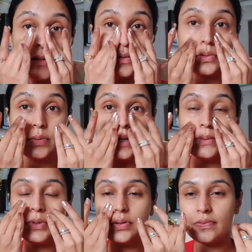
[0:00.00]
It's really
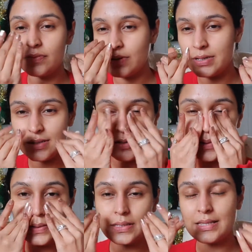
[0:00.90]
beautiful. It's
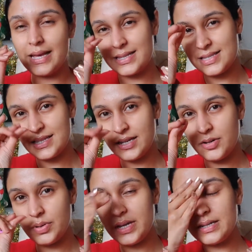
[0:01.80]
like
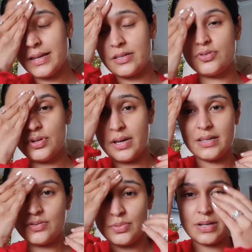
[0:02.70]
silicone in texture and
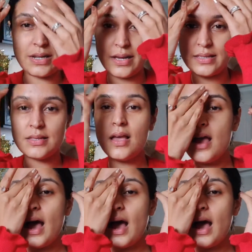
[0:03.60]
it's really nice.